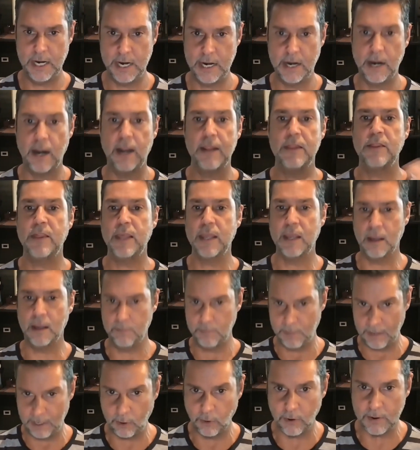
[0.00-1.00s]
And I think
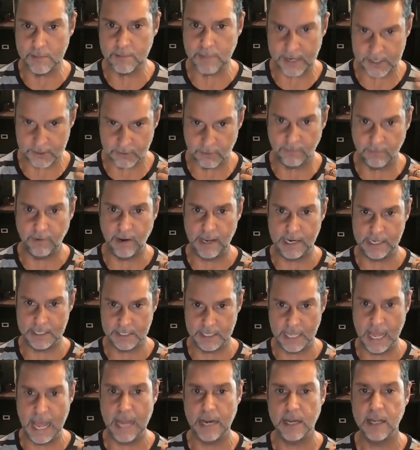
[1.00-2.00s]
Bitcoin best reflects
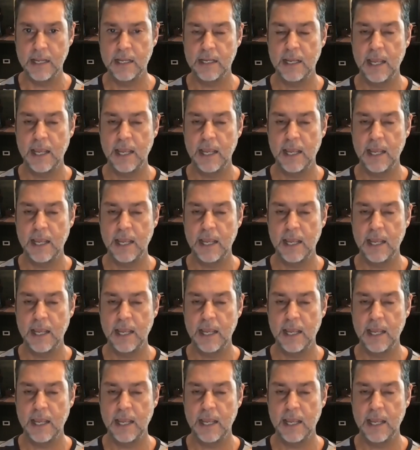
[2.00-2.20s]
that.